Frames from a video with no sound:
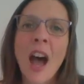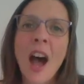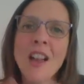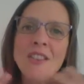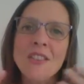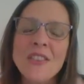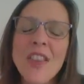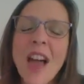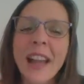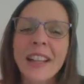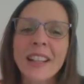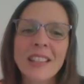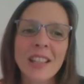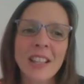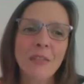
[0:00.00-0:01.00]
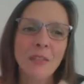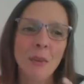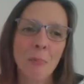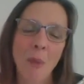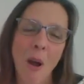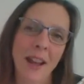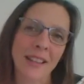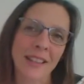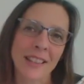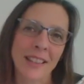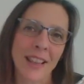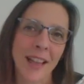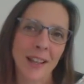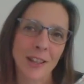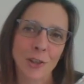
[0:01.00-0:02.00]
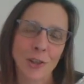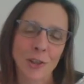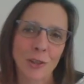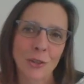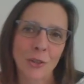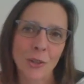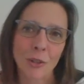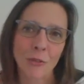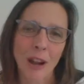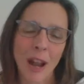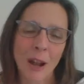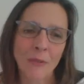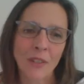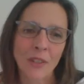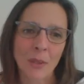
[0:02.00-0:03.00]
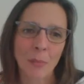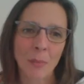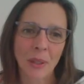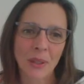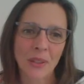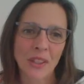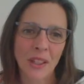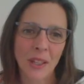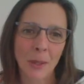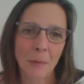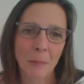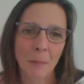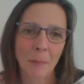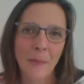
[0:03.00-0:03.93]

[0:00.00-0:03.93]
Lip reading: and negative mindset issues around visibility.